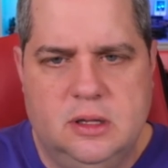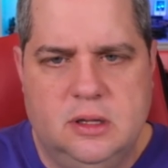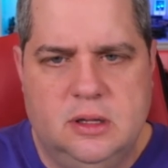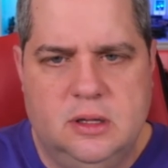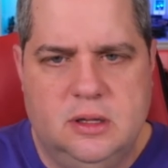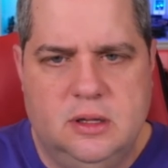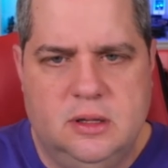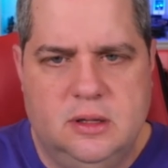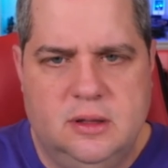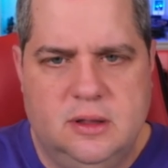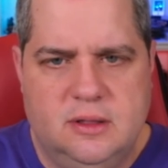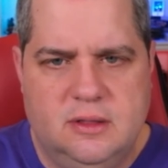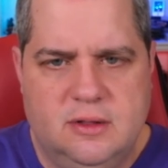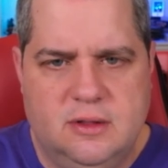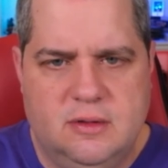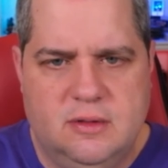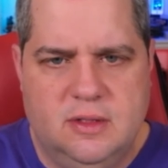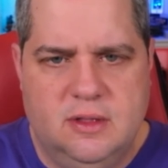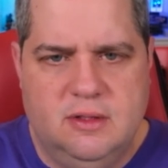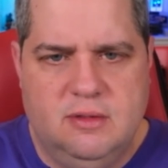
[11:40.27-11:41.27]

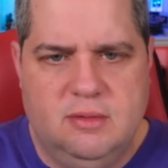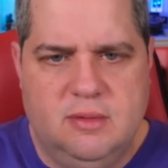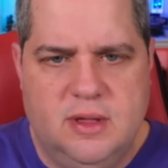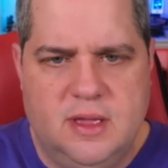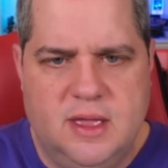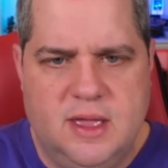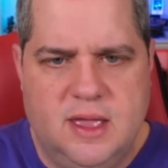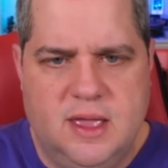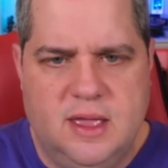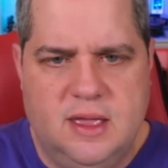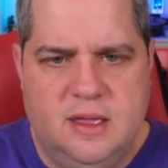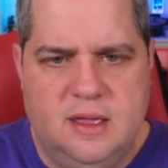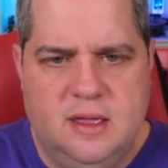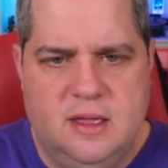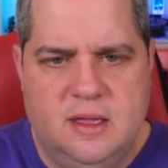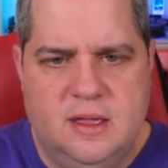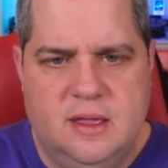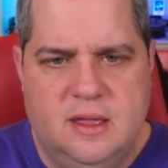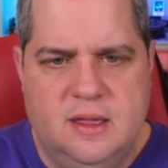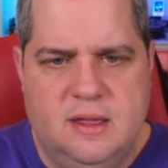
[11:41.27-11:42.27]
Let's go this way.
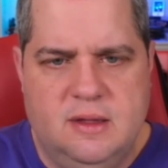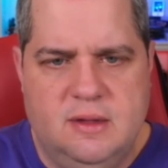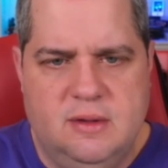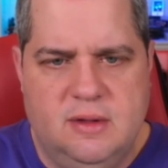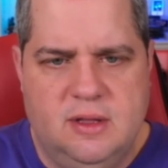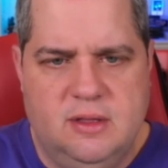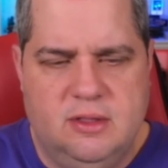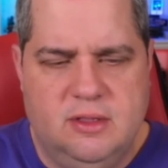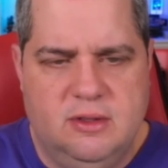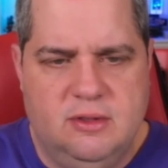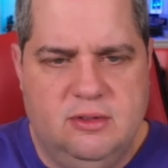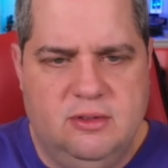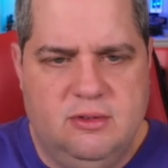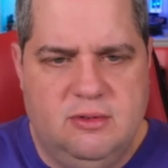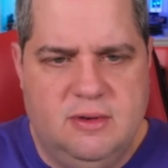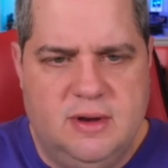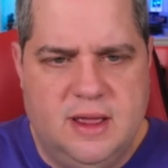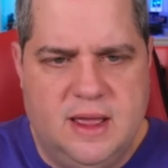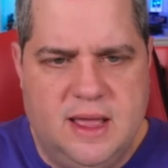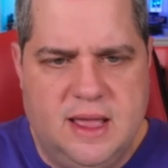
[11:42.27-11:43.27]
Get those
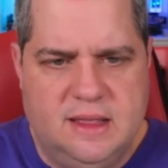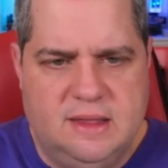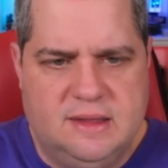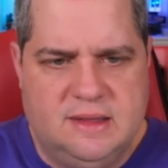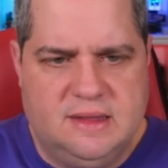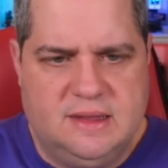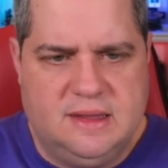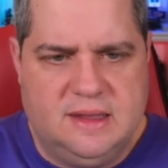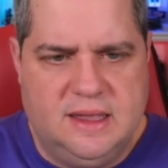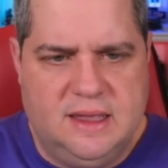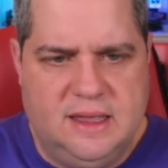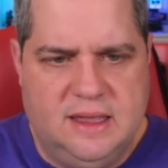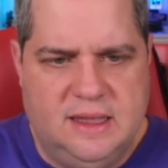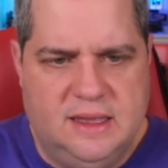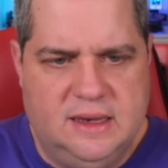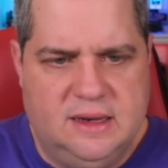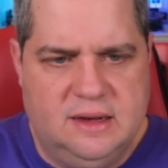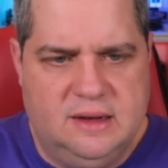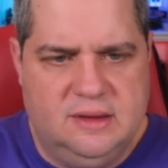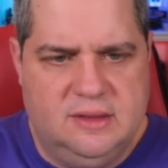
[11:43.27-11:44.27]
two dots
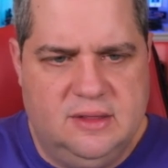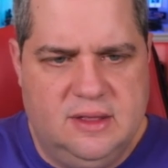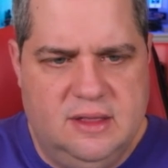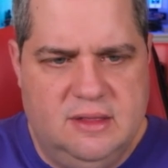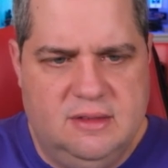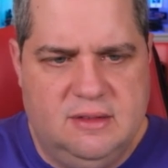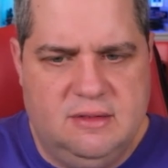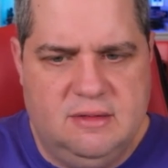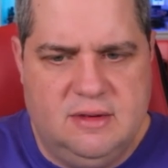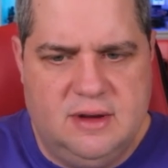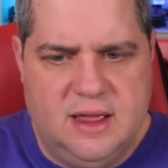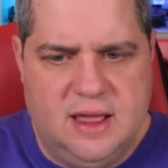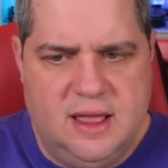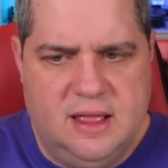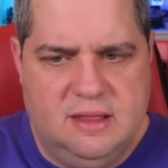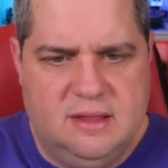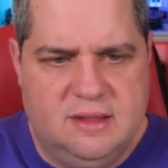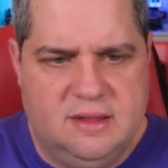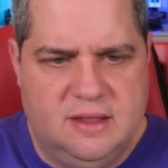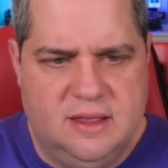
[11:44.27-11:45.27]
and these two
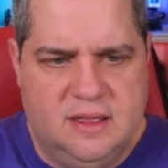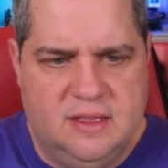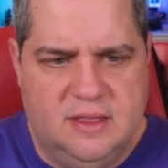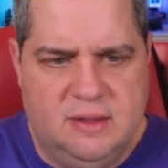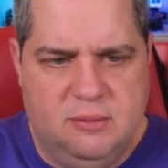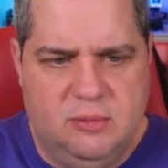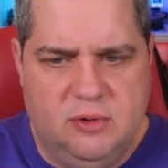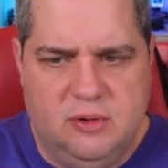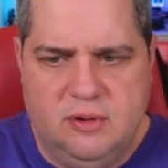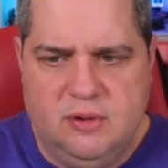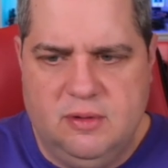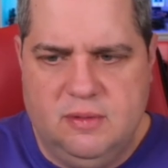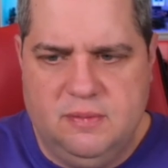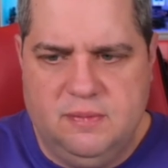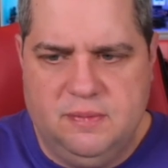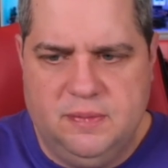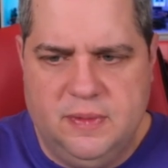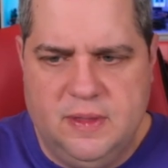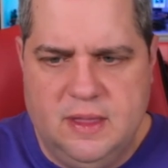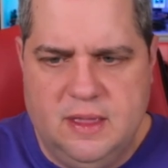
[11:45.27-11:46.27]
dots, and then we'll
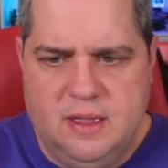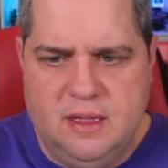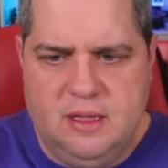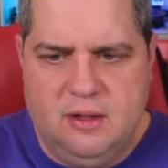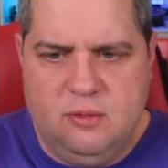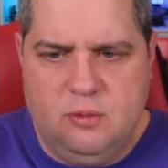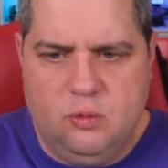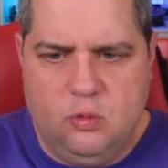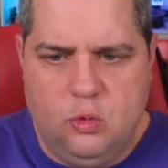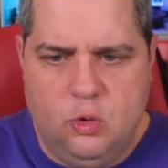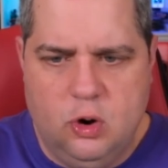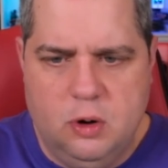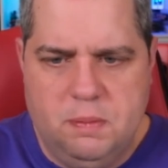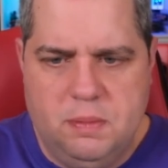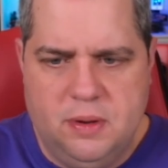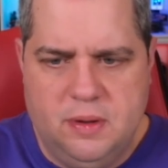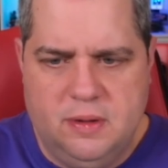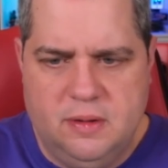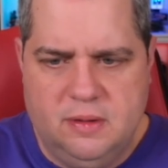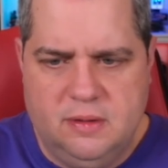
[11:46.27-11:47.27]

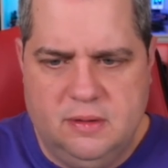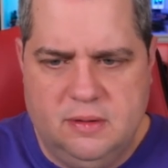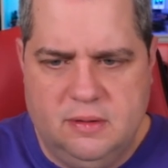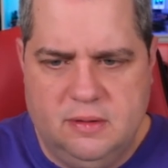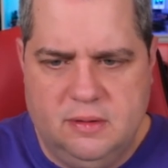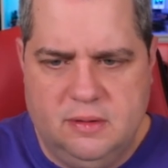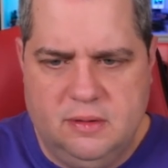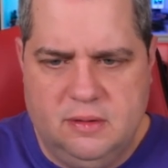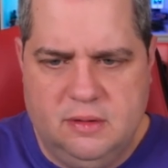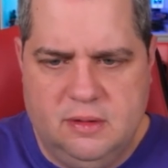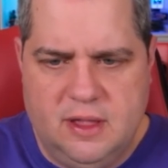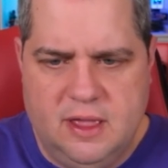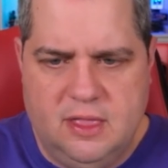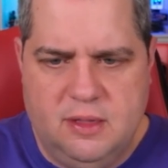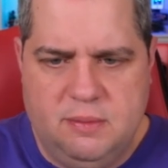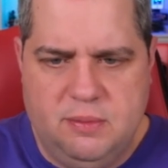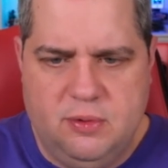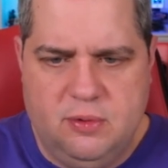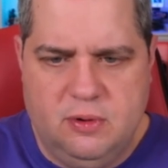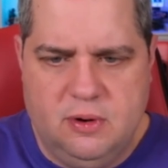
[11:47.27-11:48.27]
warp,
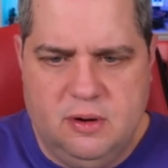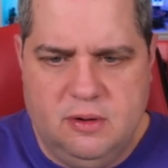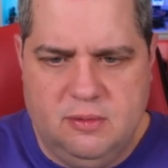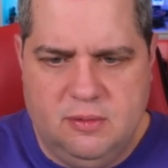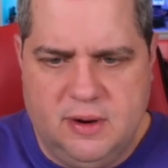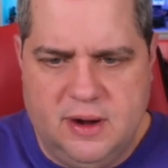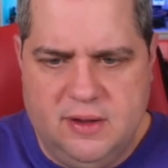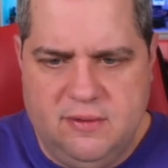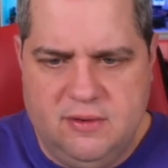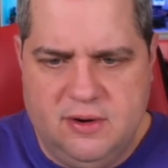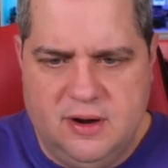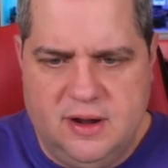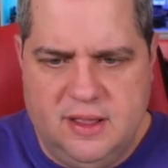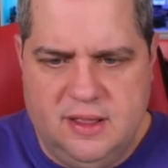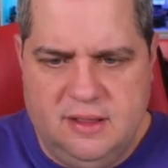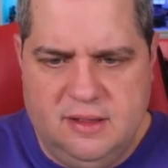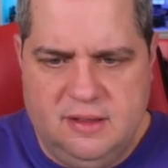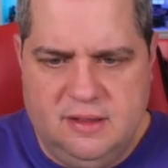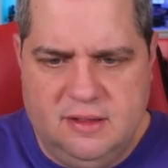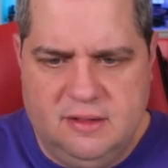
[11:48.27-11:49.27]
teleport, whatever it
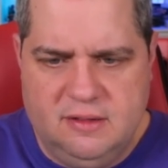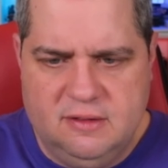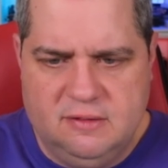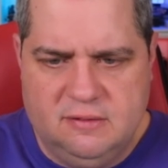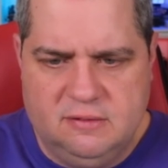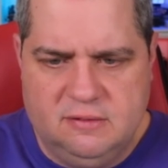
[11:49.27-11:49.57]
is.